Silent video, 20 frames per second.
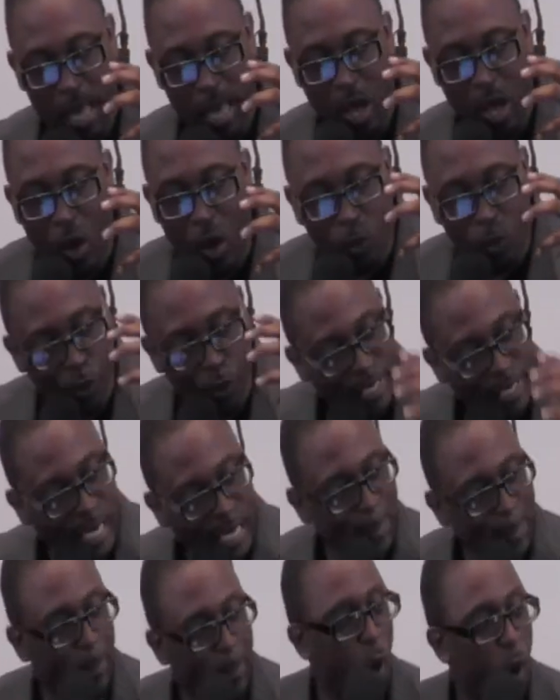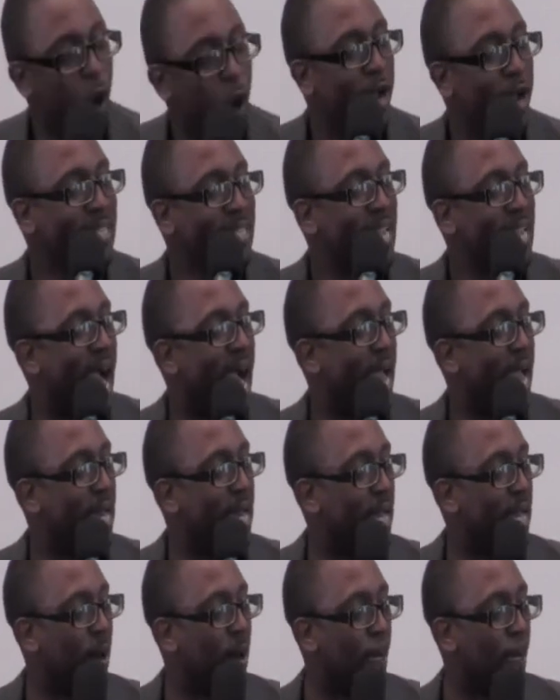will keep on guiding.
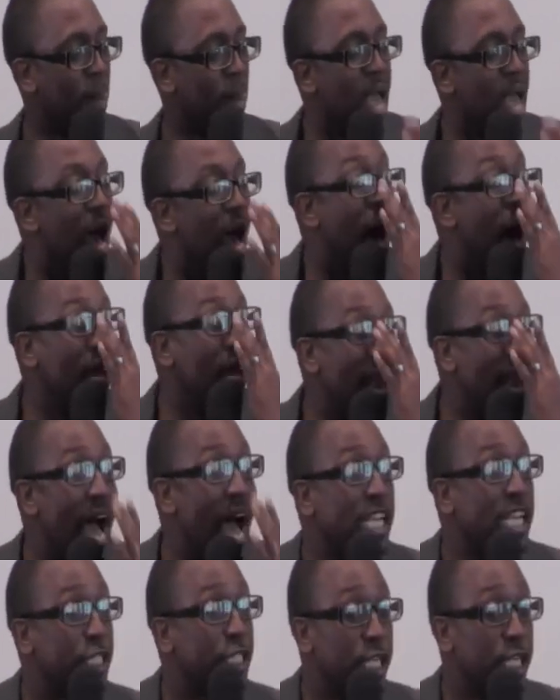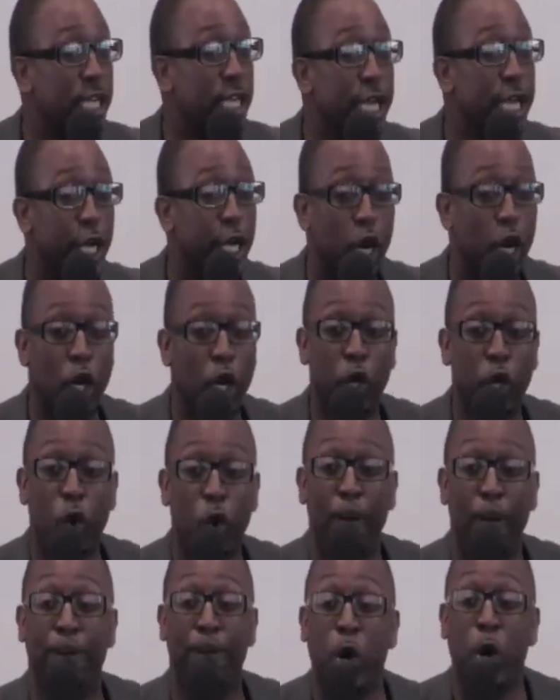Elijah needed a little
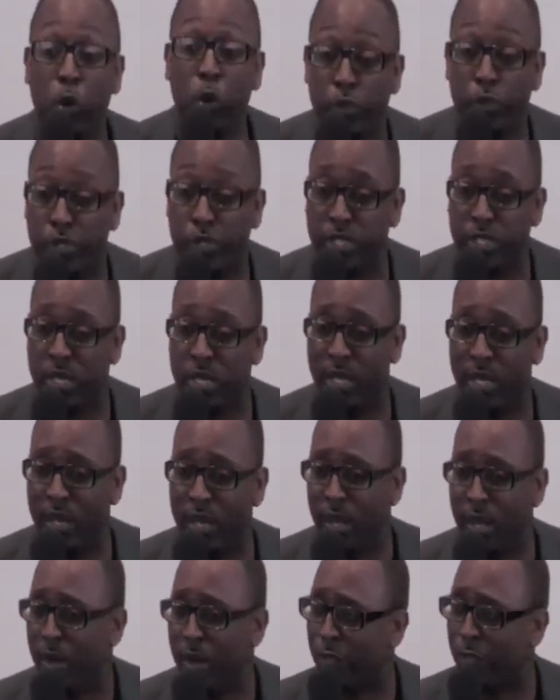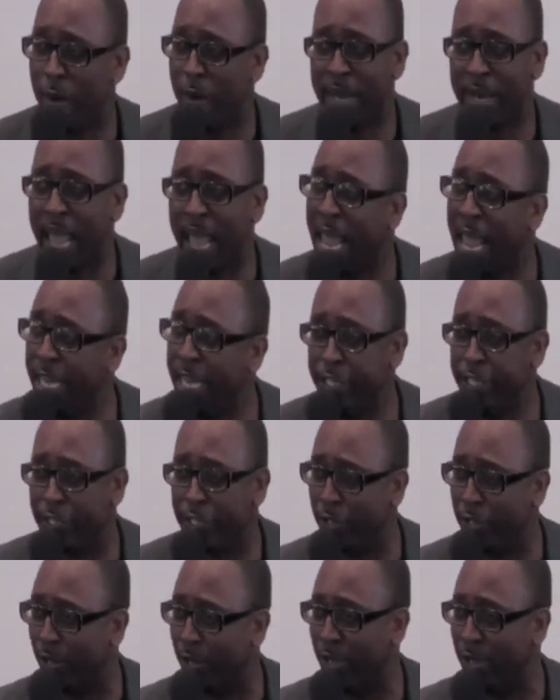boost from an angel
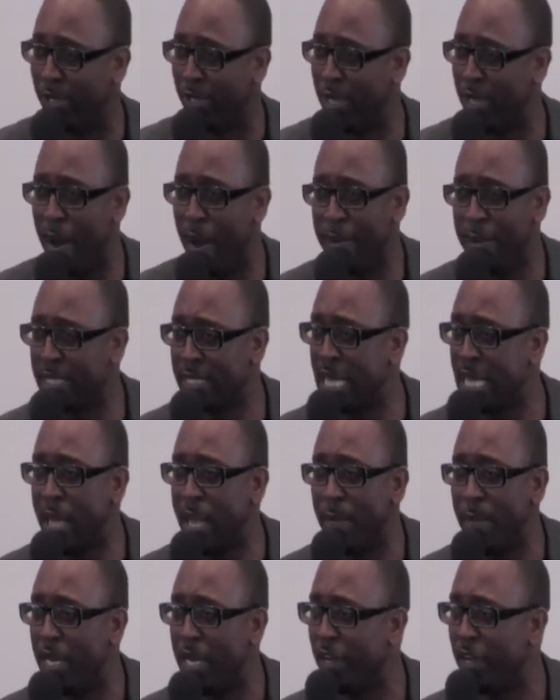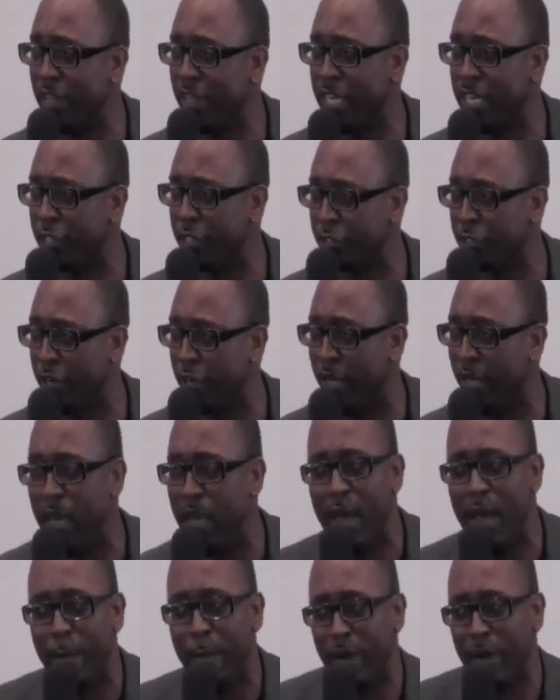coming to him under that tree
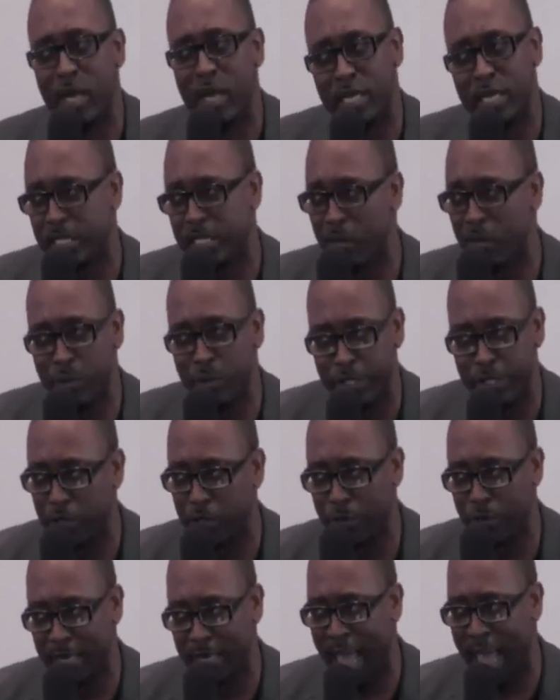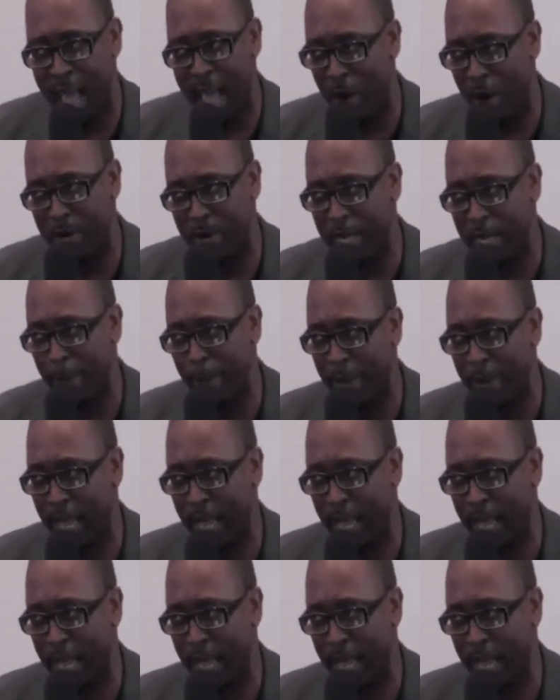because he was so down in pain.